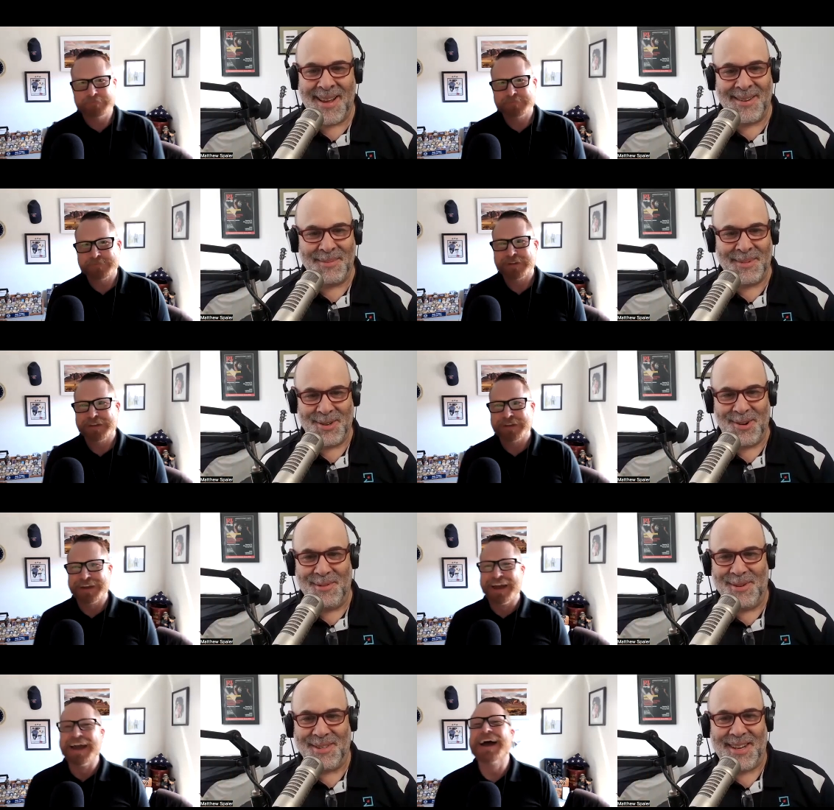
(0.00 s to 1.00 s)
Speaker 1: out. I'm going to turn
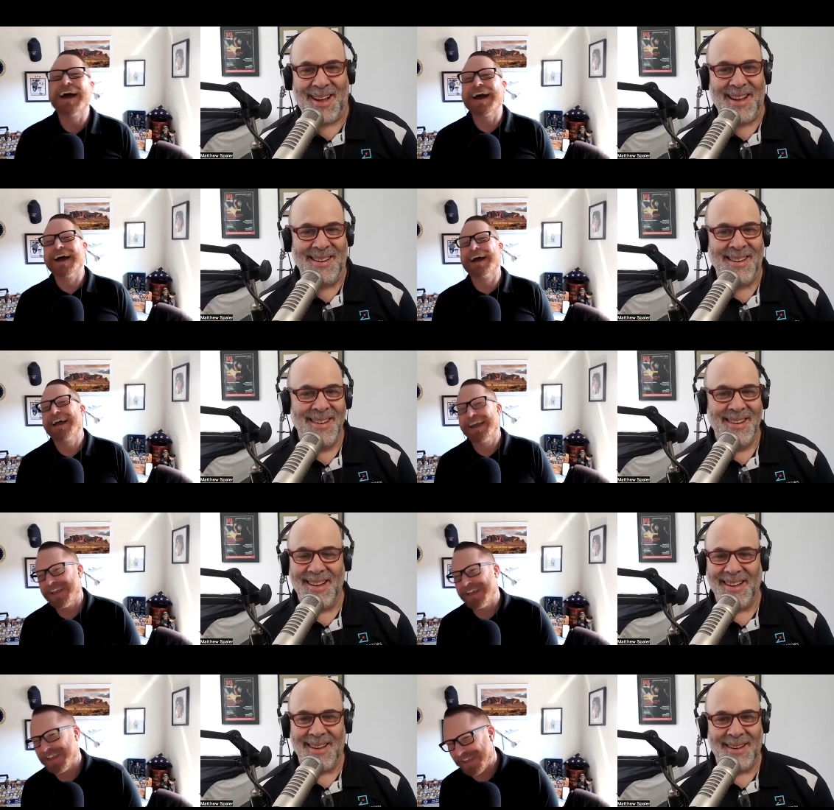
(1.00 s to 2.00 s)
over to Scot.
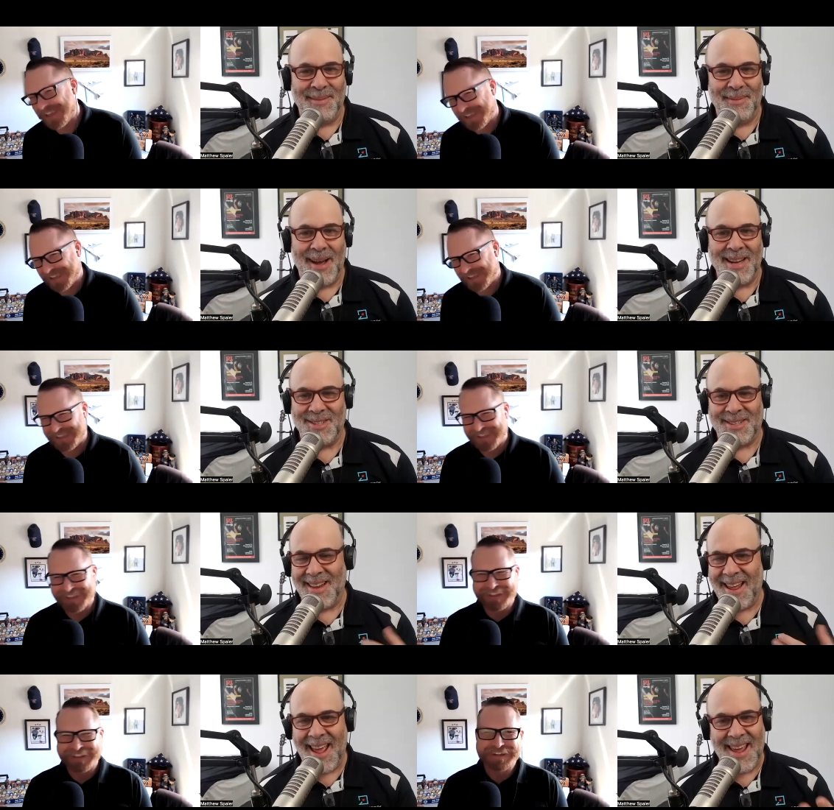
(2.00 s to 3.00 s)
Uh, I just
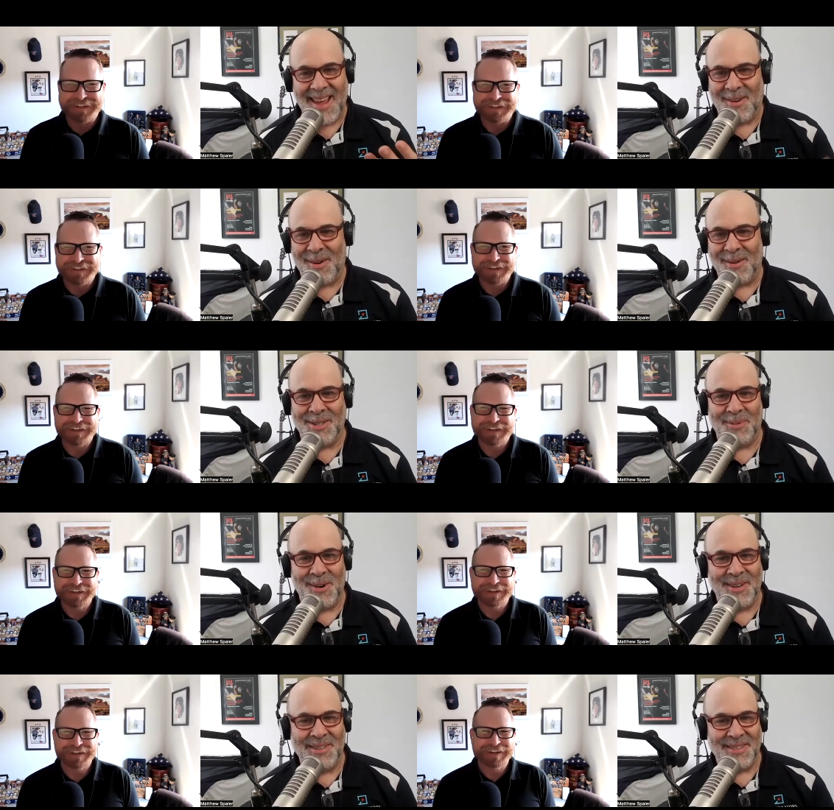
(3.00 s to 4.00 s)
uh, ate, ate a whole bunch of
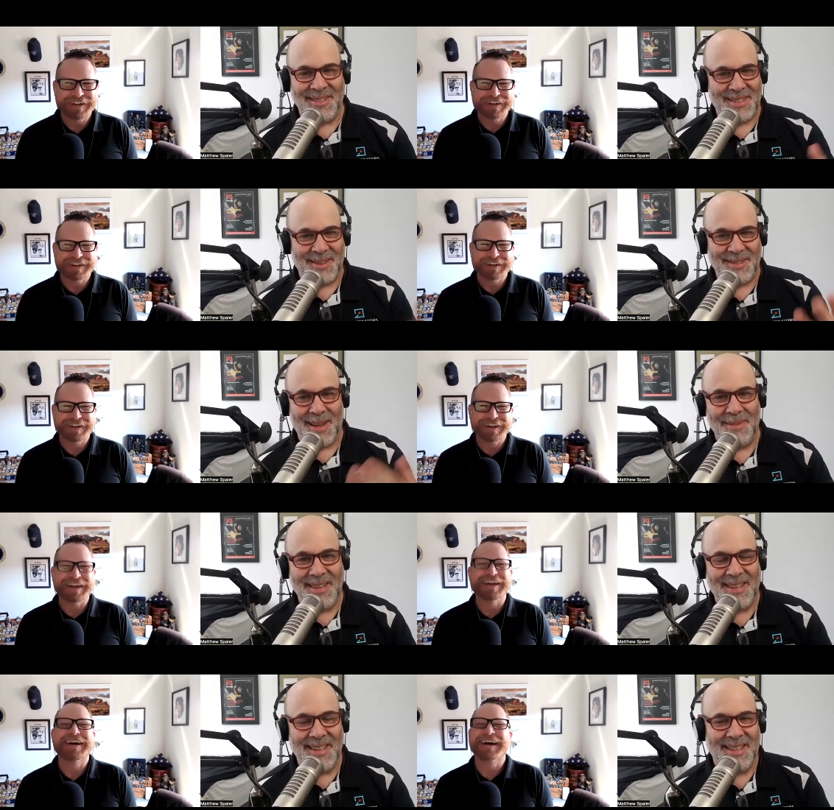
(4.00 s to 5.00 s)
words. So tell
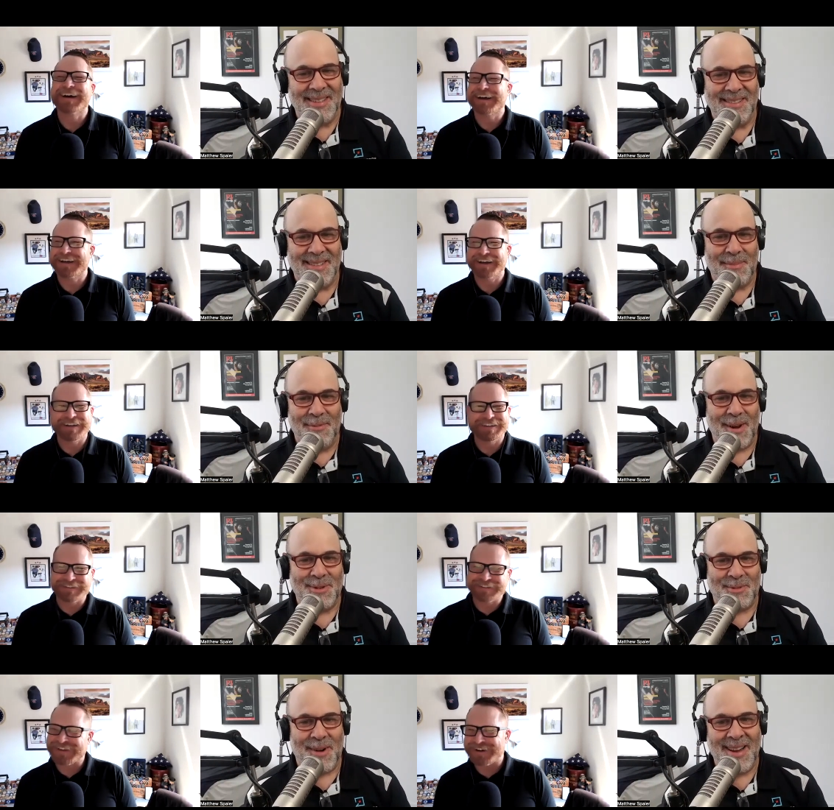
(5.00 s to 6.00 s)
me, uh, tell me if I
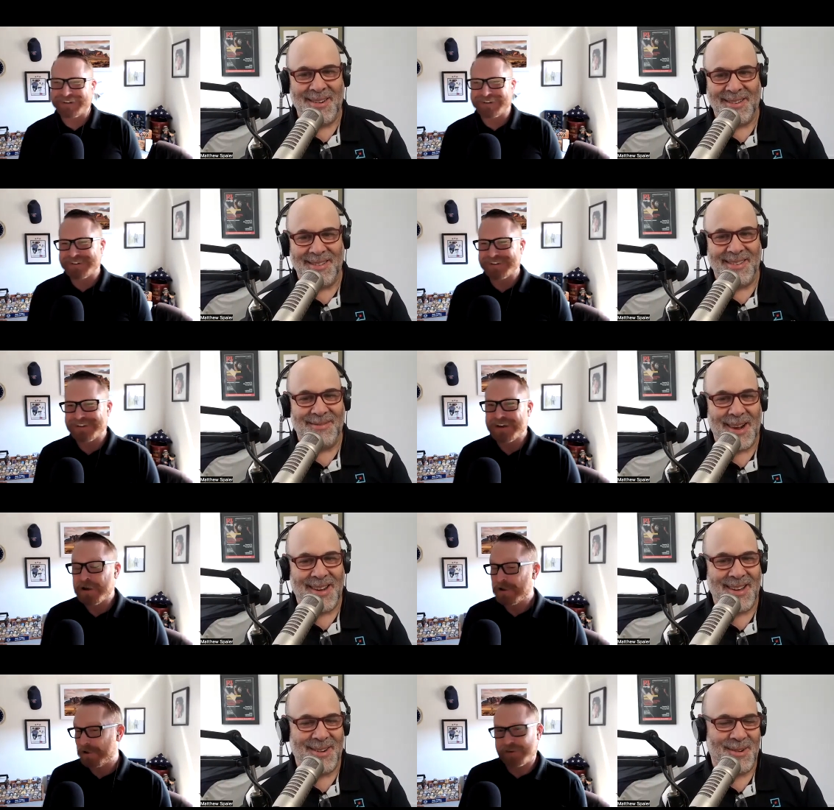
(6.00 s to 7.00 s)
was
Speaker 2: right, yeah. right
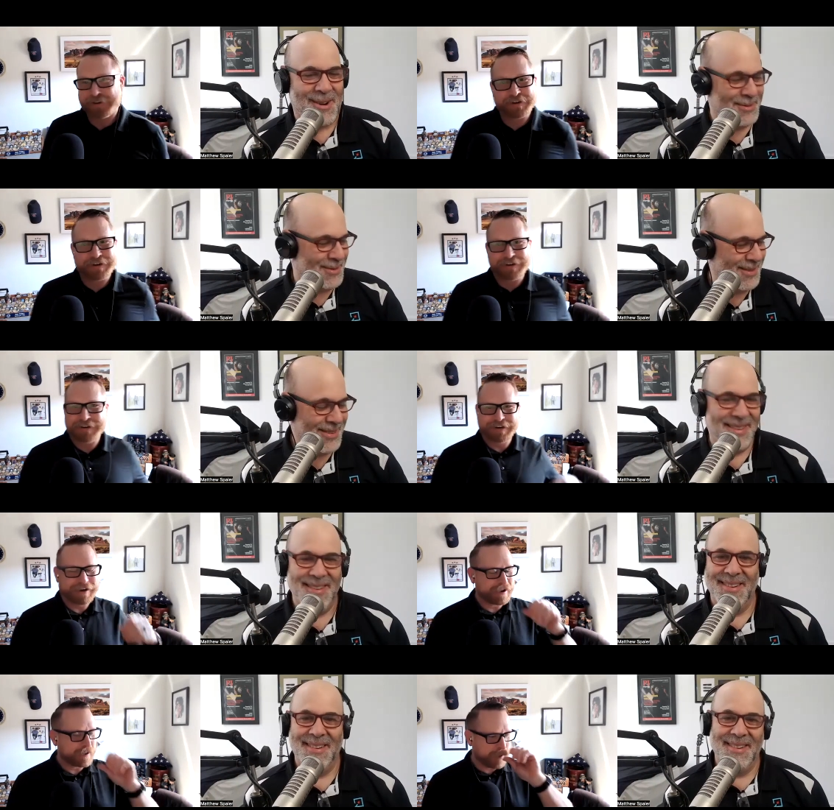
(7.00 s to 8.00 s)
on or off.
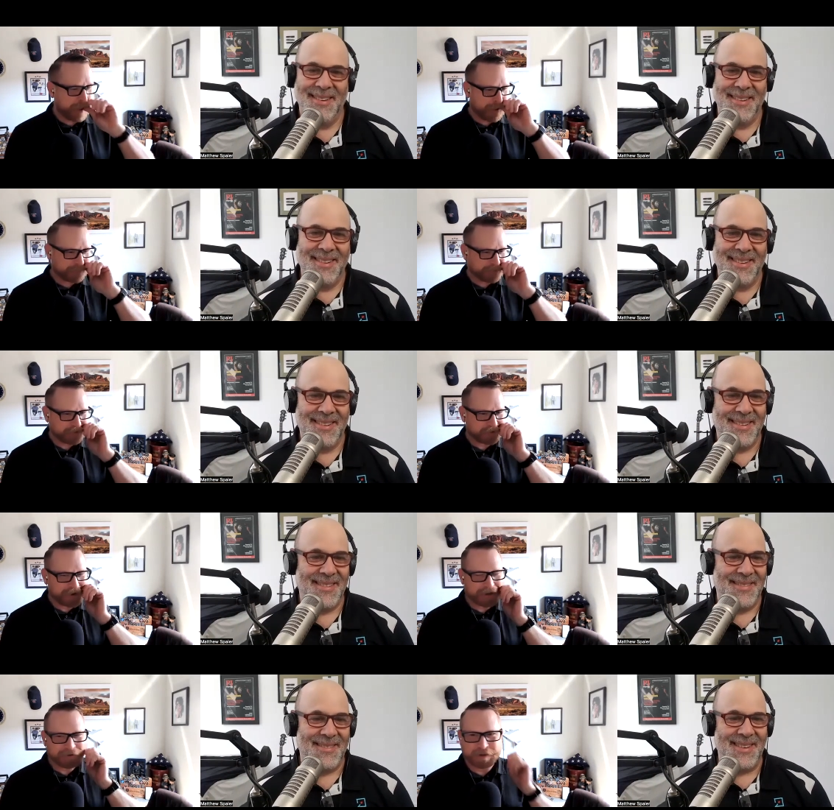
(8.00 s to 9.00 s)
Nailed it.
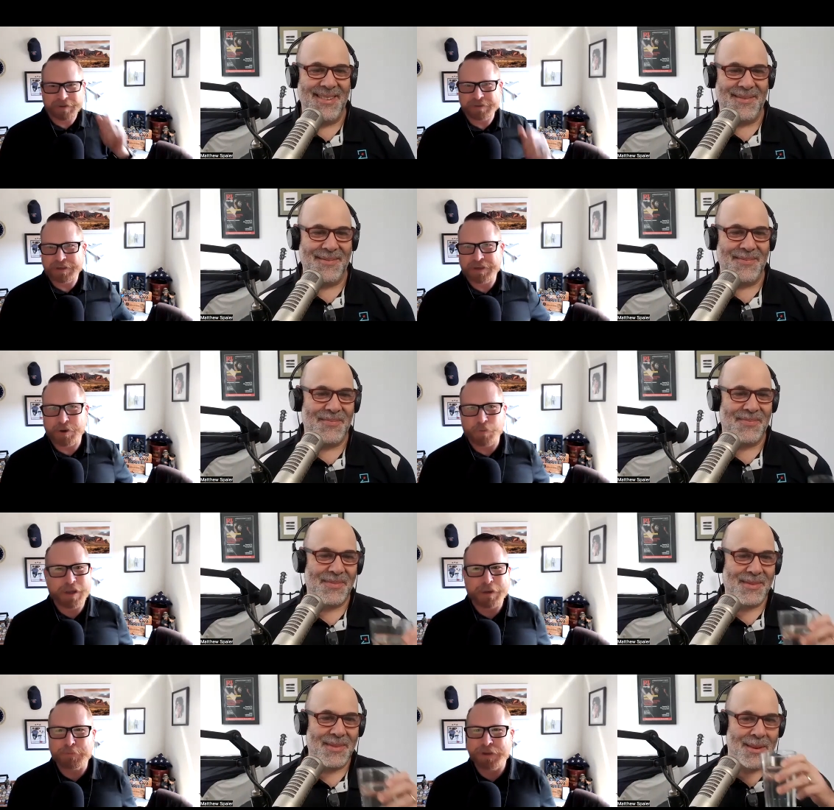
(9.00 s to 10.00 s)
Nailed it. The uh,
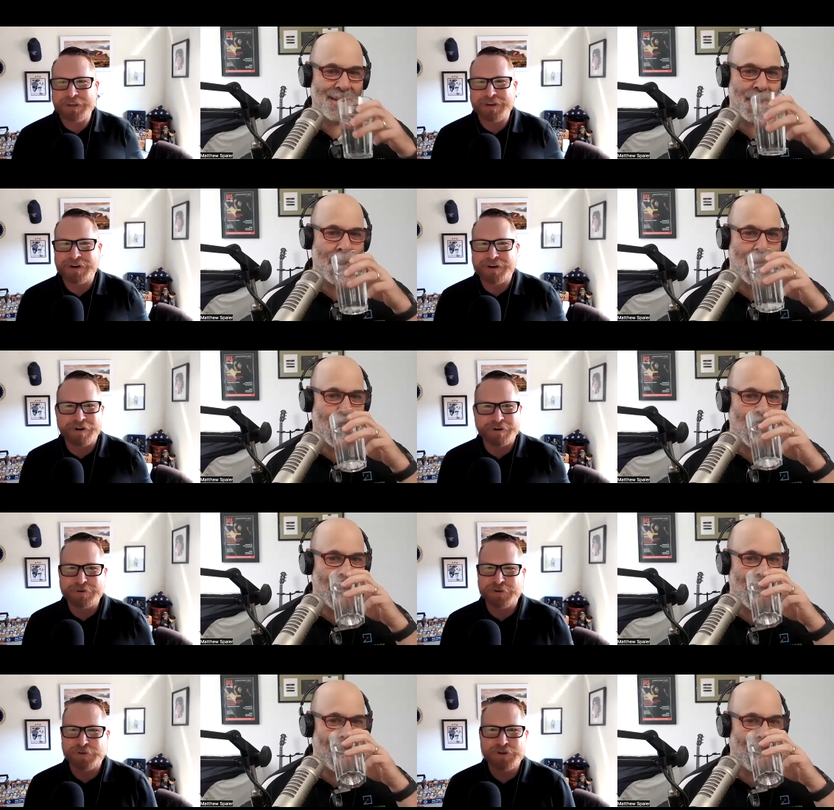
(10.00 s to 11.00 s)
Wikipedia
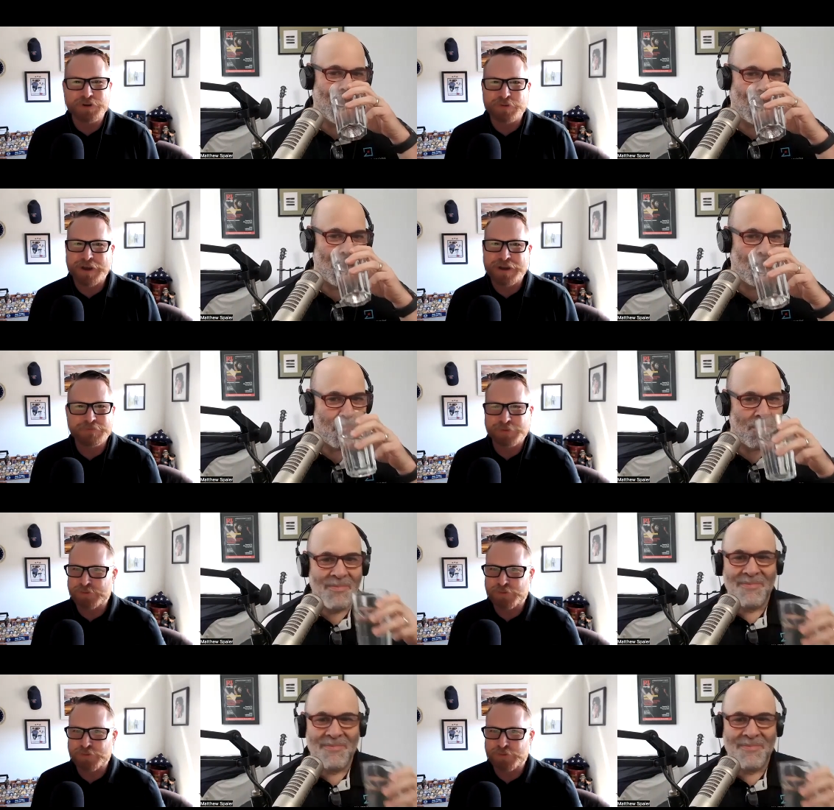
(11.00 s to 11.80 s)
article that you read was